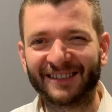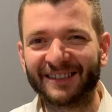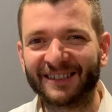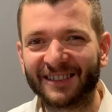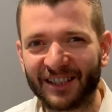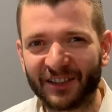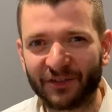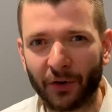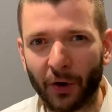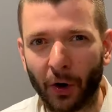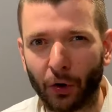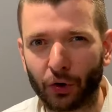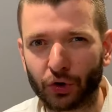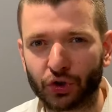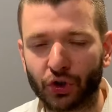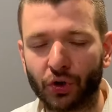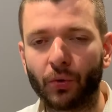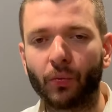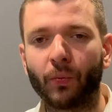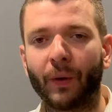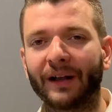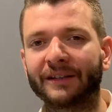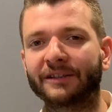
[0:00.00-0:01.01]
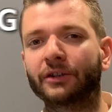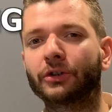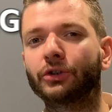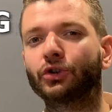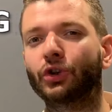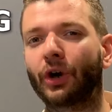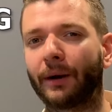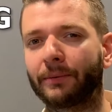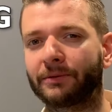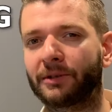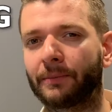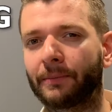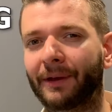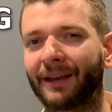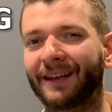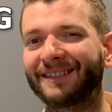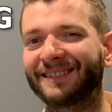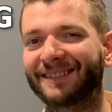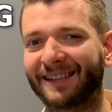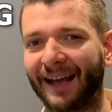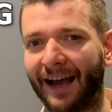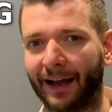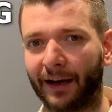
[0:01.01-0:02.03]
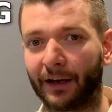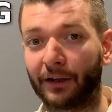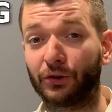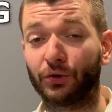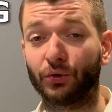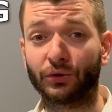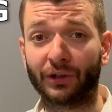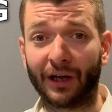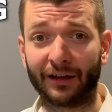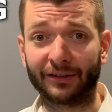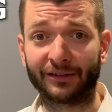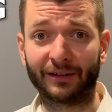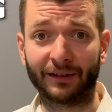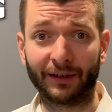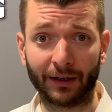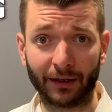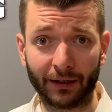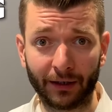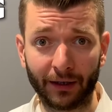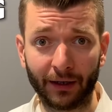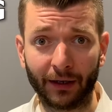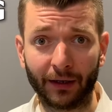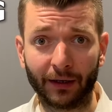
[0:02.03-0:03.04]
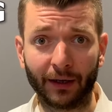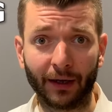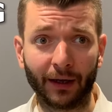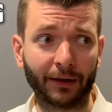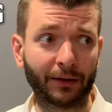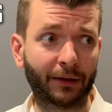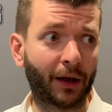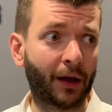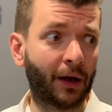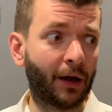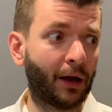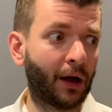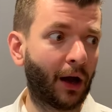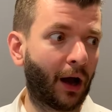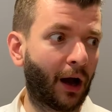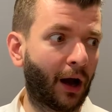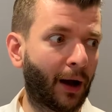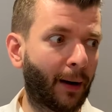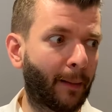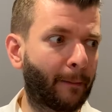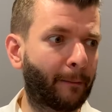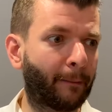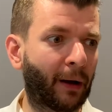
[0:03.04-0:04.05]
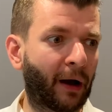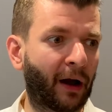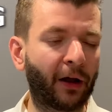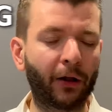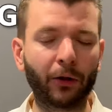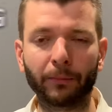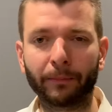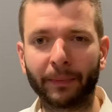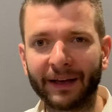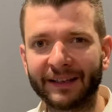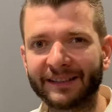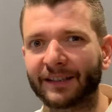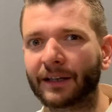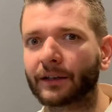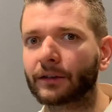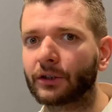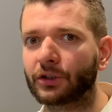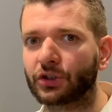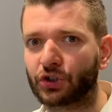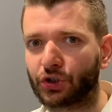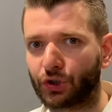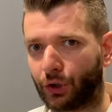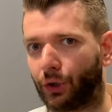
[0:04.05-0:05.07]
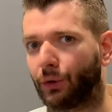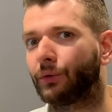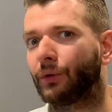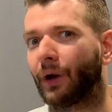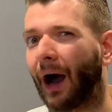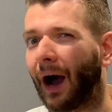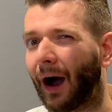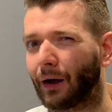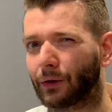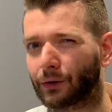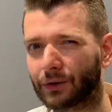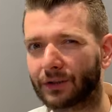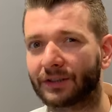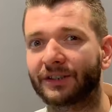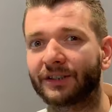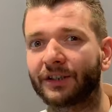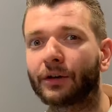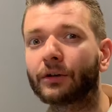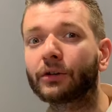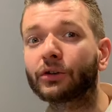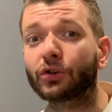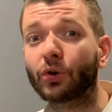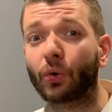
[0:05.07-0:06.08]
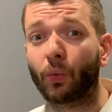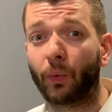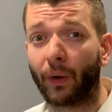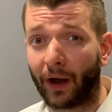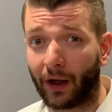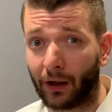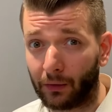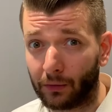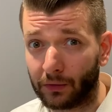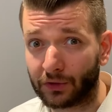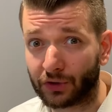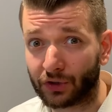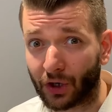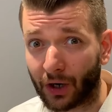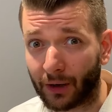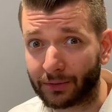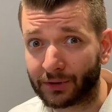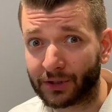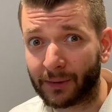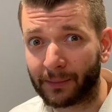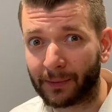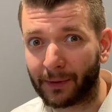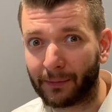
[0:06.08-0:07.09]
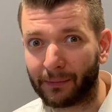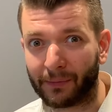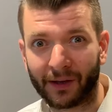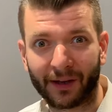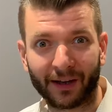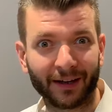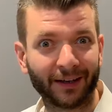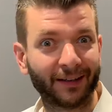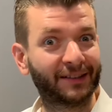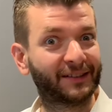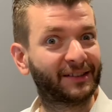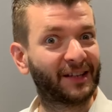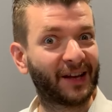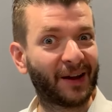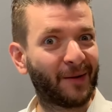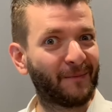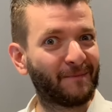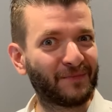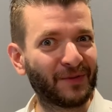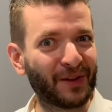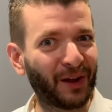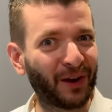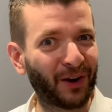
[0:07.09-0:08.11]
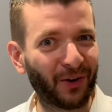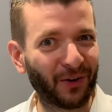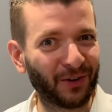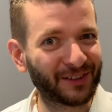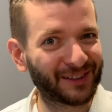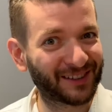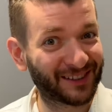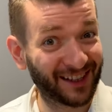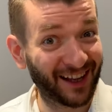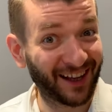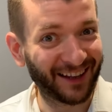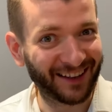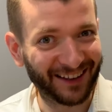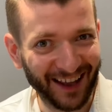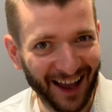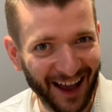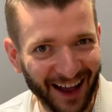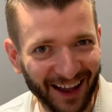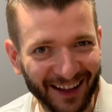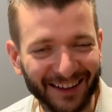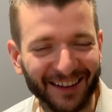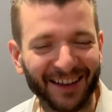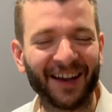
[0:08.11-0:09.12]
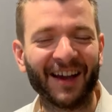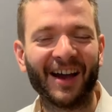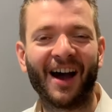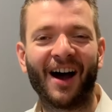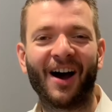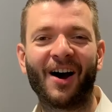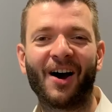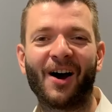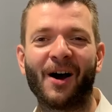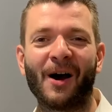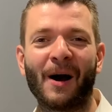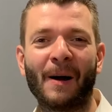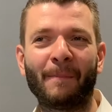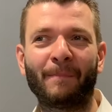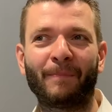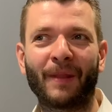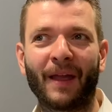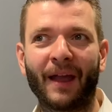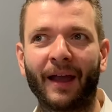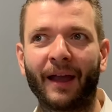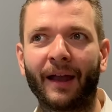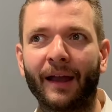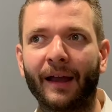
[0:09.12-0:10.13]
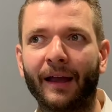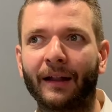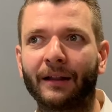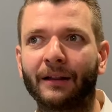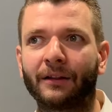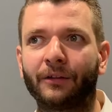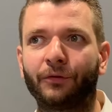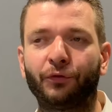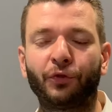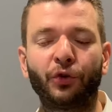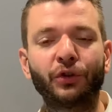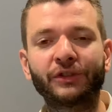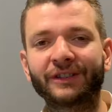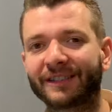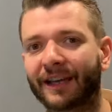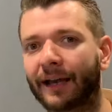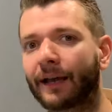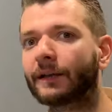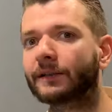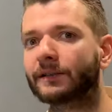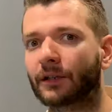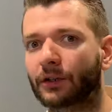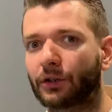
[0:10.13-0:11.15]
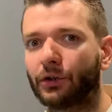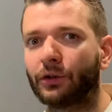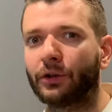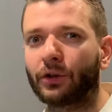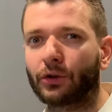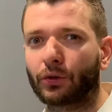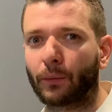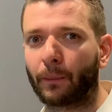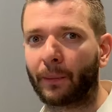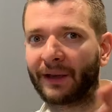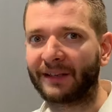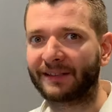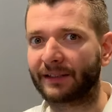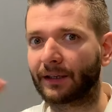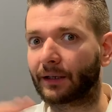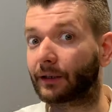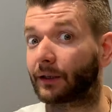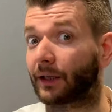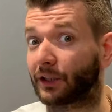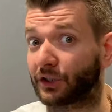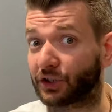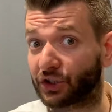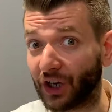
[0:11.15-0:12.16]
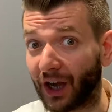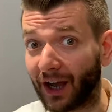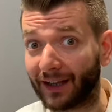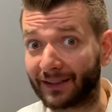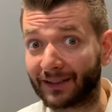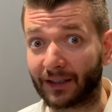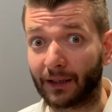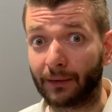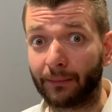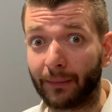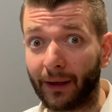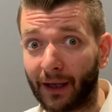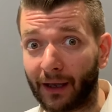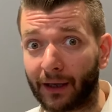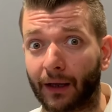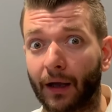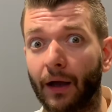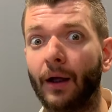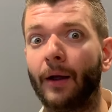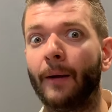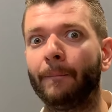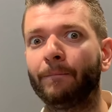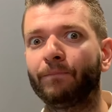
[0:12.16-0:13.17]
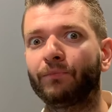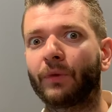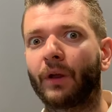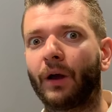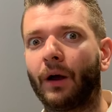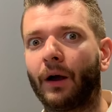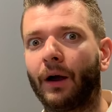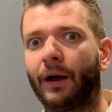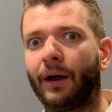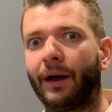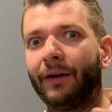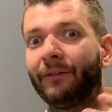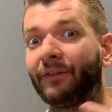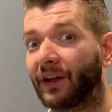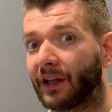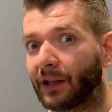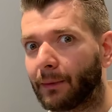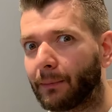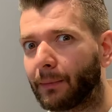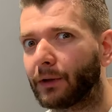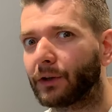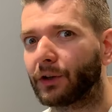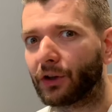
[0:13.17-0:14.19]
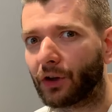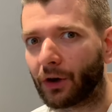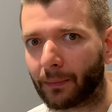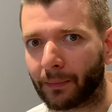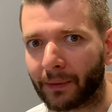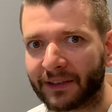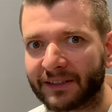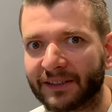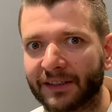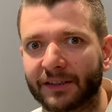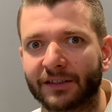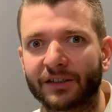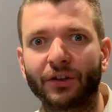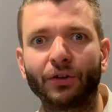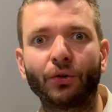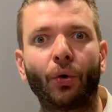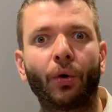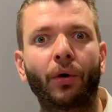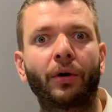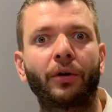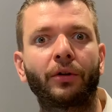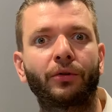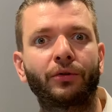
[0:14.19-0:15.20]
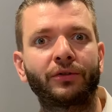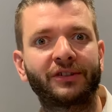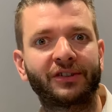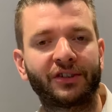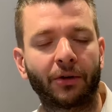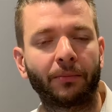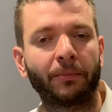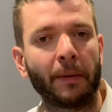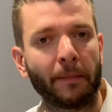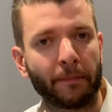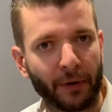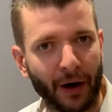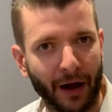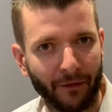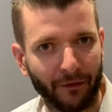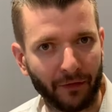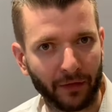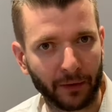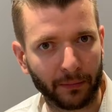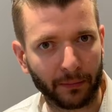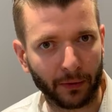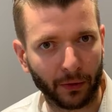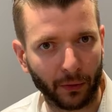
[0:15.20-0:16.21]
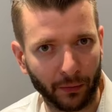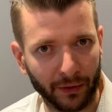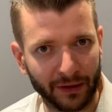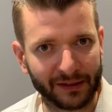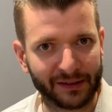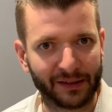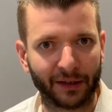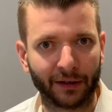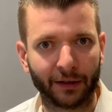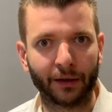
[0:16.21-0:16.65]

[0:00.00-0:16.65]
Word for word: In this video, I'll show you whether dropshipping is dead in 2019, and I'll basically show you how to still do well with dropshipping because, you know, it's not dead. And few things that you need to basically adjust and make available in your business in order to still be profitable with